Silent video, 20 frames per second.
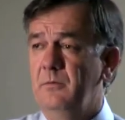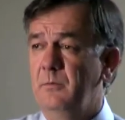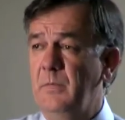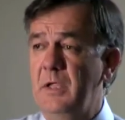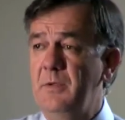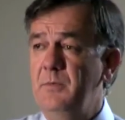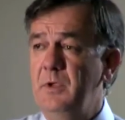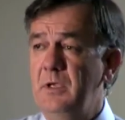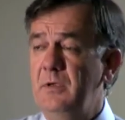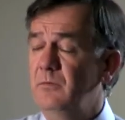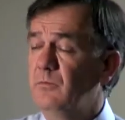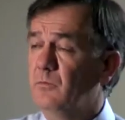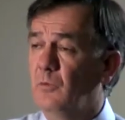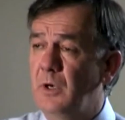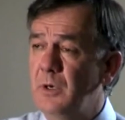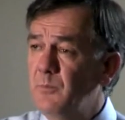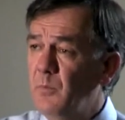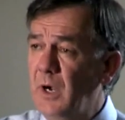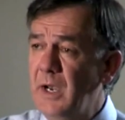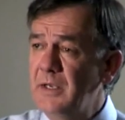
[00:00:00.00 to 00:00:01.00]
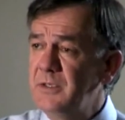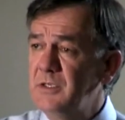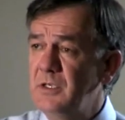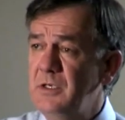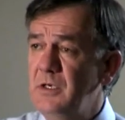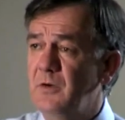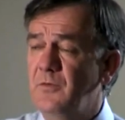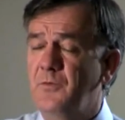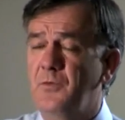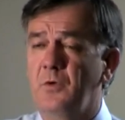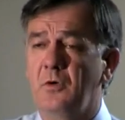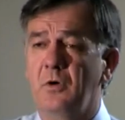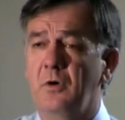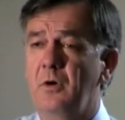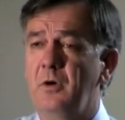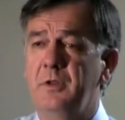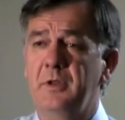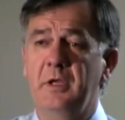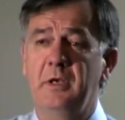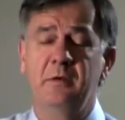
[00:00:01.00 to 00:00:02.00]
Maybe one branch in year
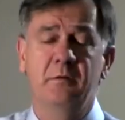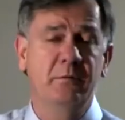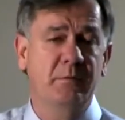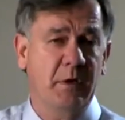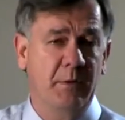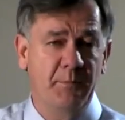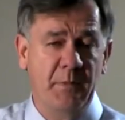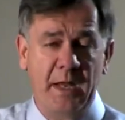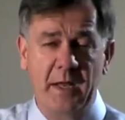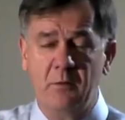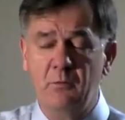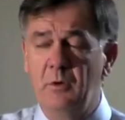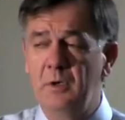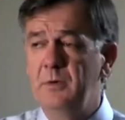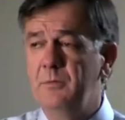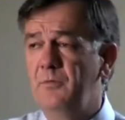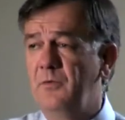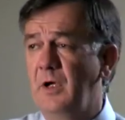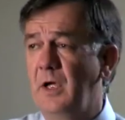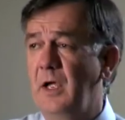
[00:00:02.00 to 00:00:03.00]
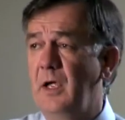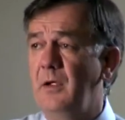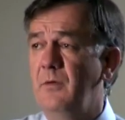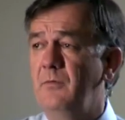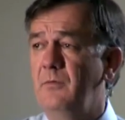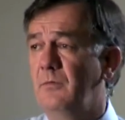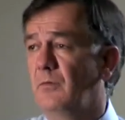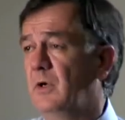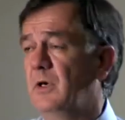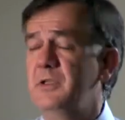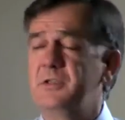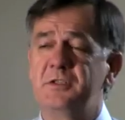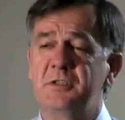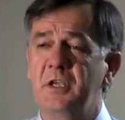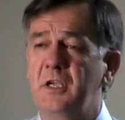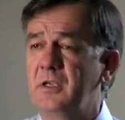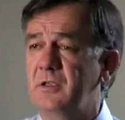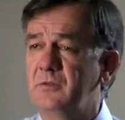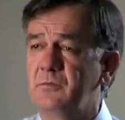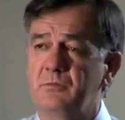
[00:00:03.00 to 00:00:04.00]
4 and then come back 1 and 5, 1 and
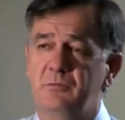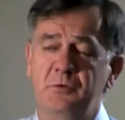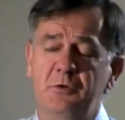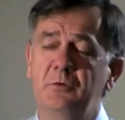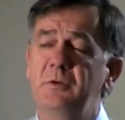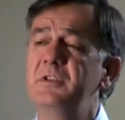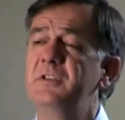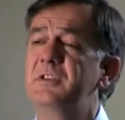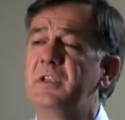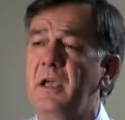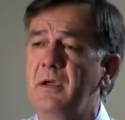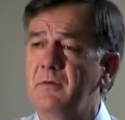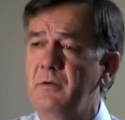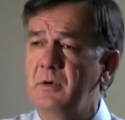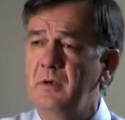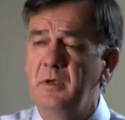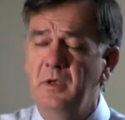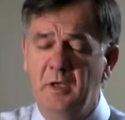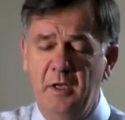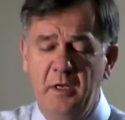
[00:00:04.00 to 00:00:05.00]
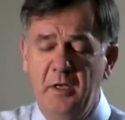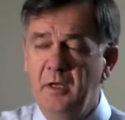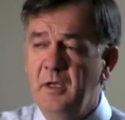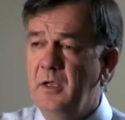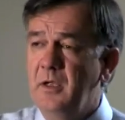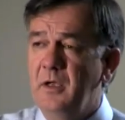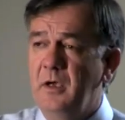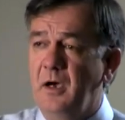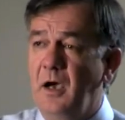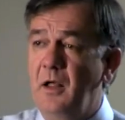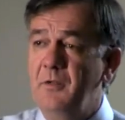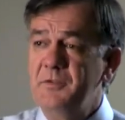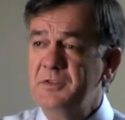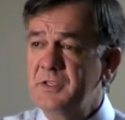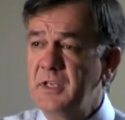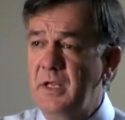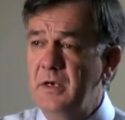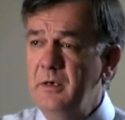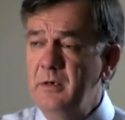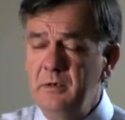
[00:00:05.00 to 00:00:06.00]
6, 2 and 7. All of a
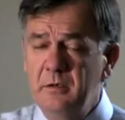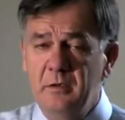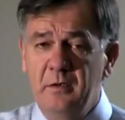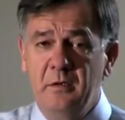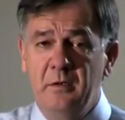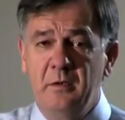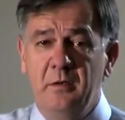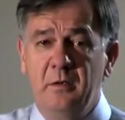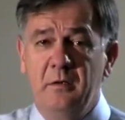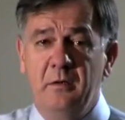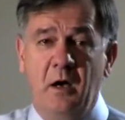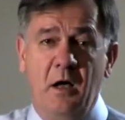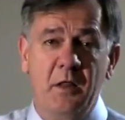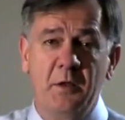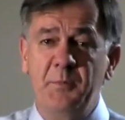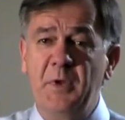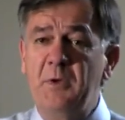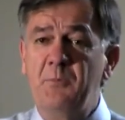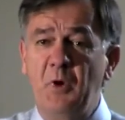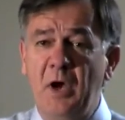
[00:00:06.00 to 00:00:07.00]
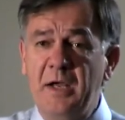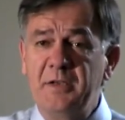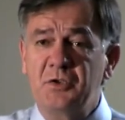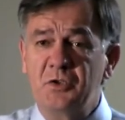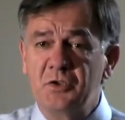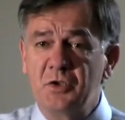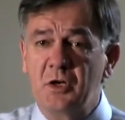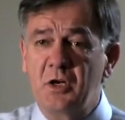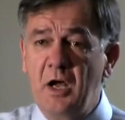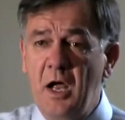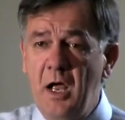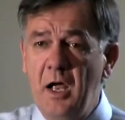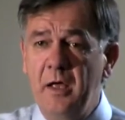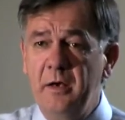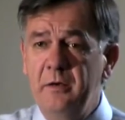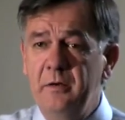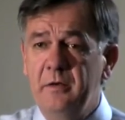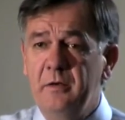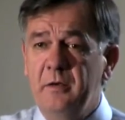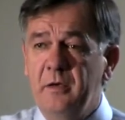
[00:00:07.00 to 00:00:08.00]
sudden, all the big branches are
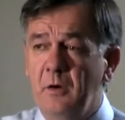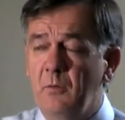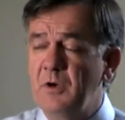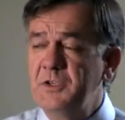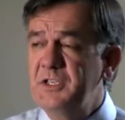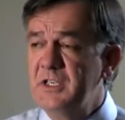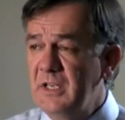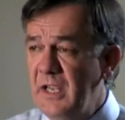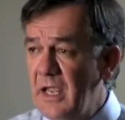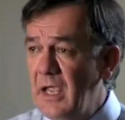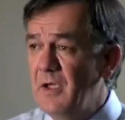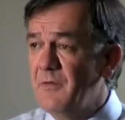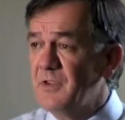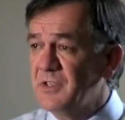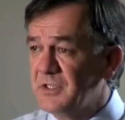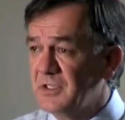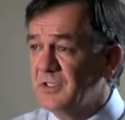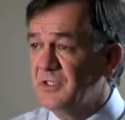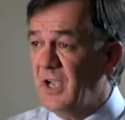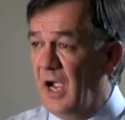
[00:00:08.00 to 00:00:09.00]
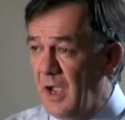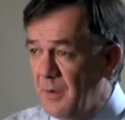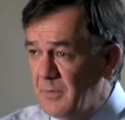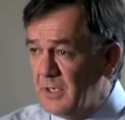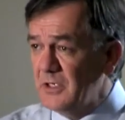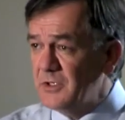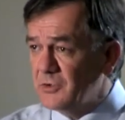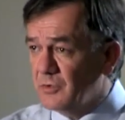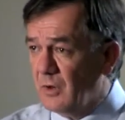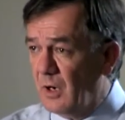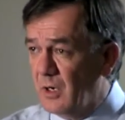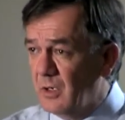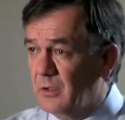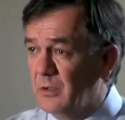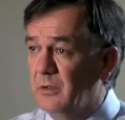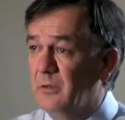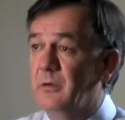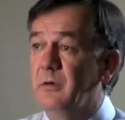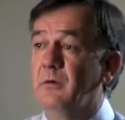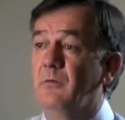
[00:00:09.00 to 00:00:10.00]
gone, and what you have is a dominant trunk
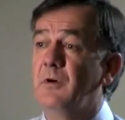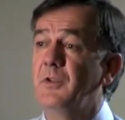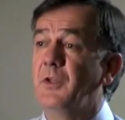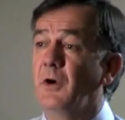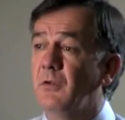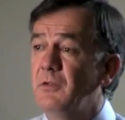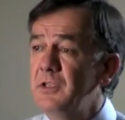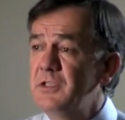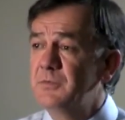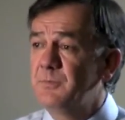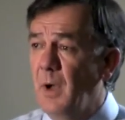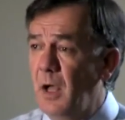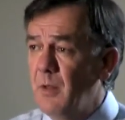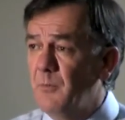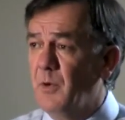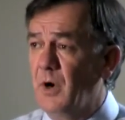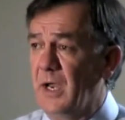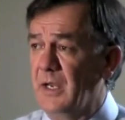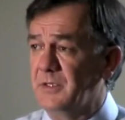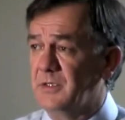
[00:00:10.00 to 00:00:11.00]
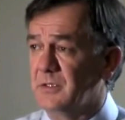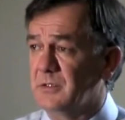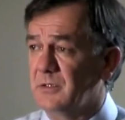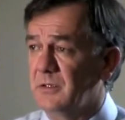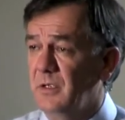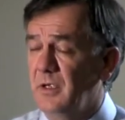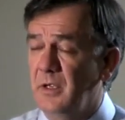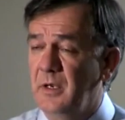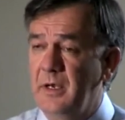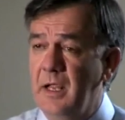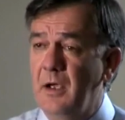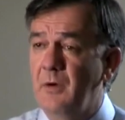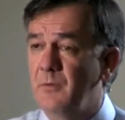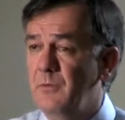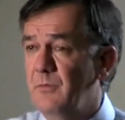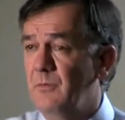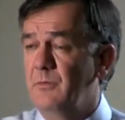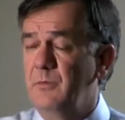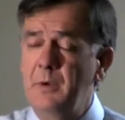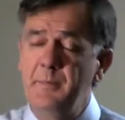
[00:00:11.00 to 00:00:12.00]
with only small branches.
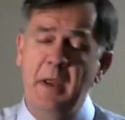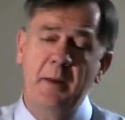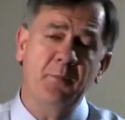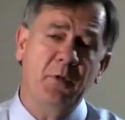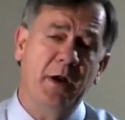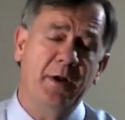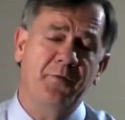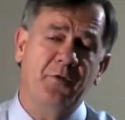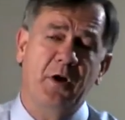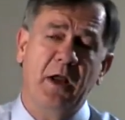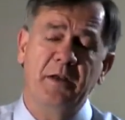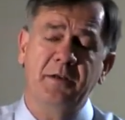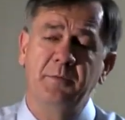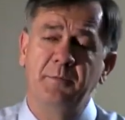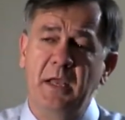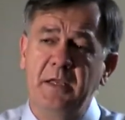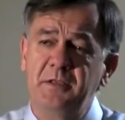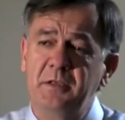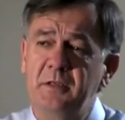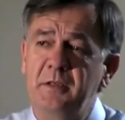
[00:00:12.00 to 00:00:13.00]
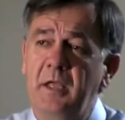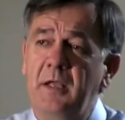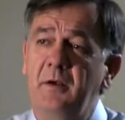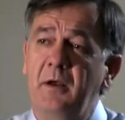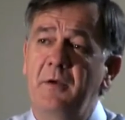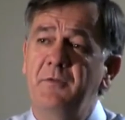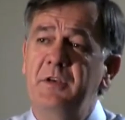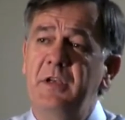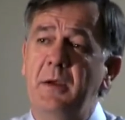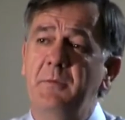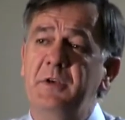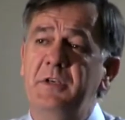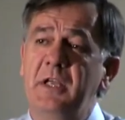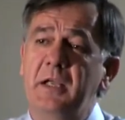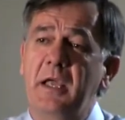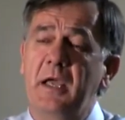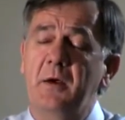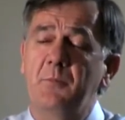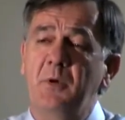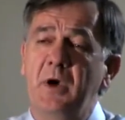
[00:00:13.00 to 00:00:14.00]
Now remember, I forgot to mention that every time we
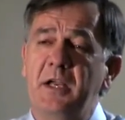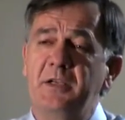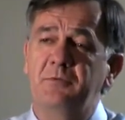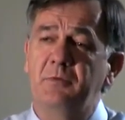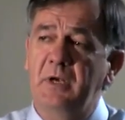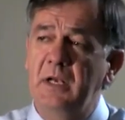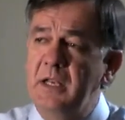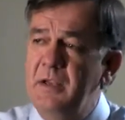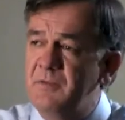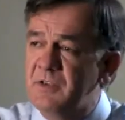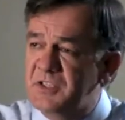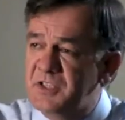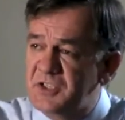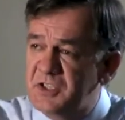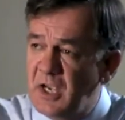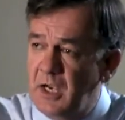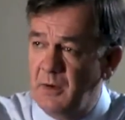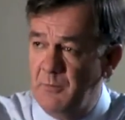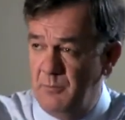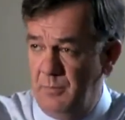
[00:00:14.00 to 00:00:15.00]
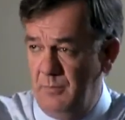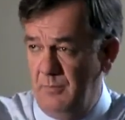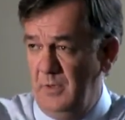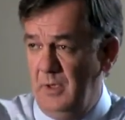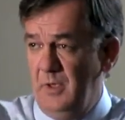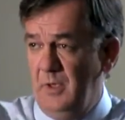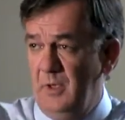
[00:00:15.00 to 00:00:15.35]
take out a branch, we leave a stub